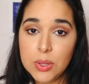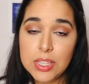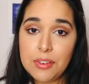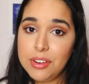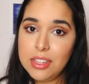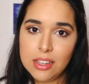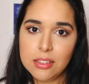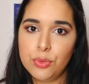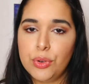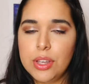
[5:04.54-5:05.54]
those everything
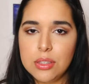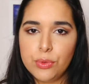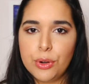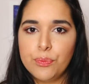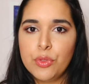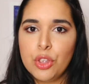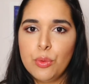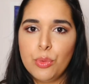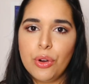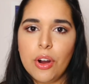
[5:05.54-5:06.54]
else is from
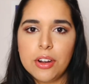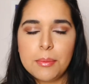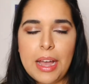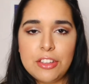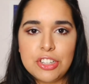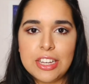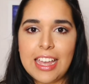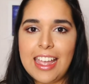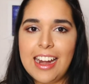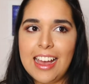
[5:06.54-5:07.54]
Moon Garden Magick
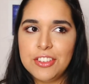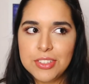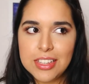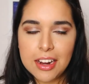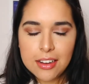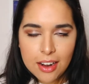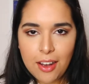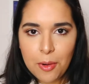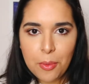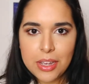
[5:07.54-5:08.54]
and I just
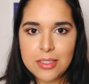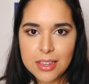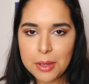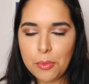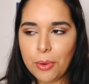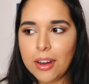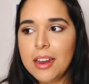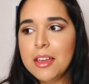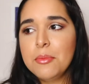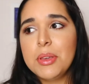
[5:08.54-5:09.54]
cannot wait to get more
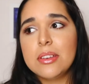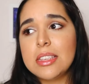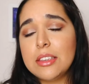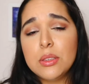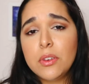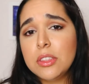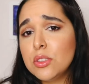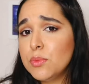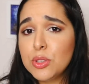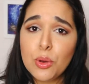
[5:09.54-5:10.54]
because I just find
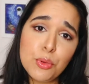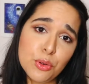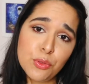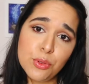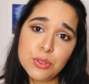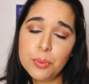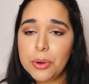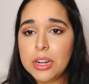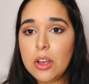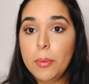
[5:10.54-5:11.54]
them so beautiful so
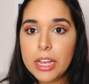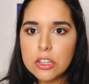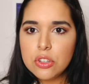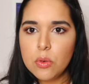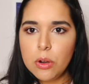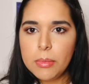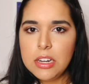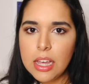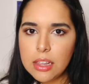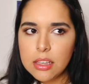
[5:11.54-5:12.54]
pretty oh my god I should have worn my
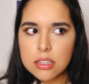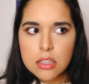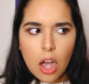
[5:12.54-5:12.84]
necklace